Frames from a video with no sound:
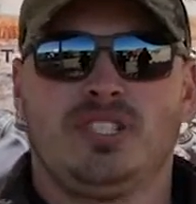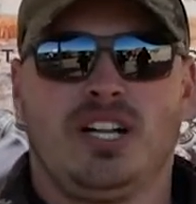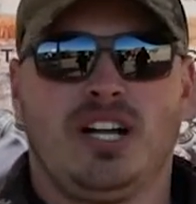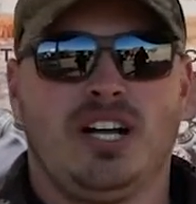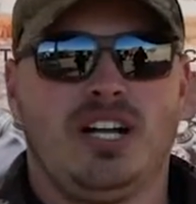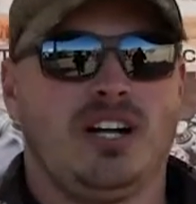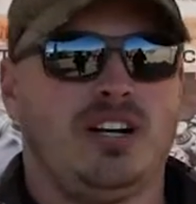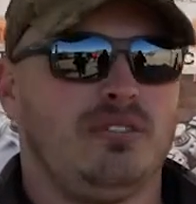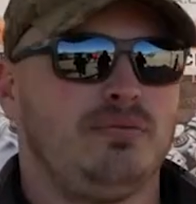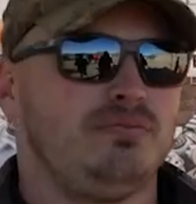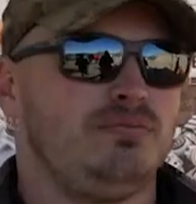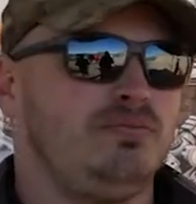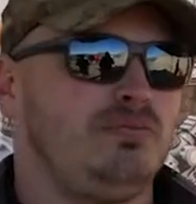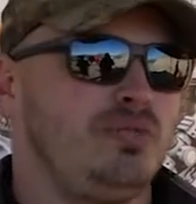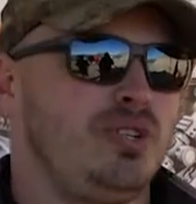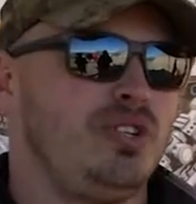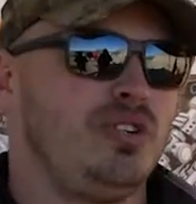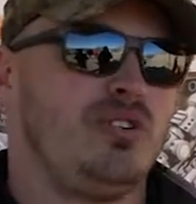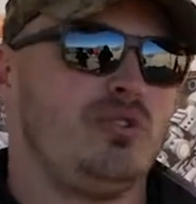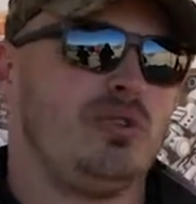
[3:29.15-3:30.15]
Um,
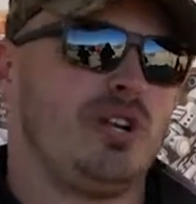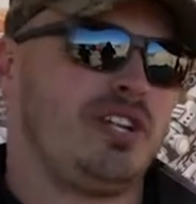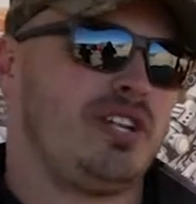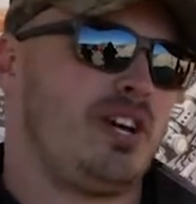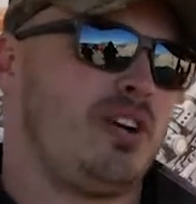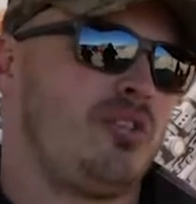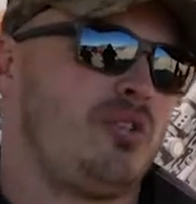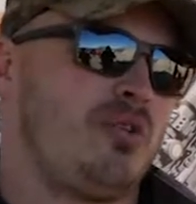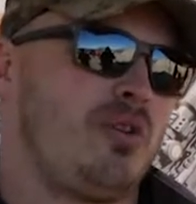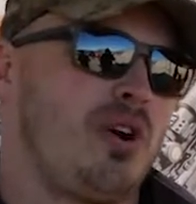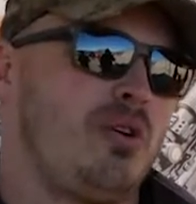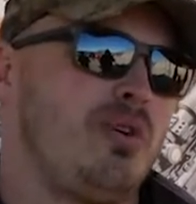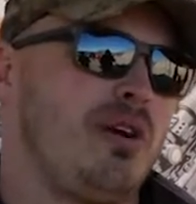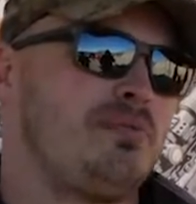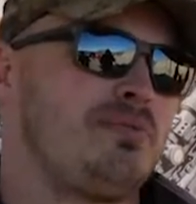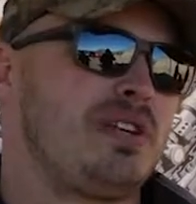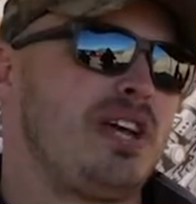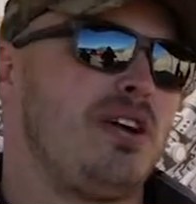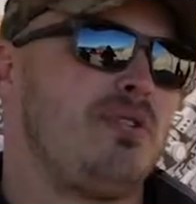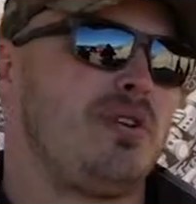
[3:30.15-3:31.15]
we do retail through our
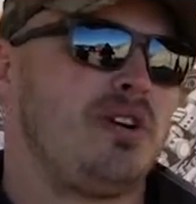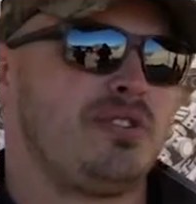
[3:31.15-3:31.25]
website.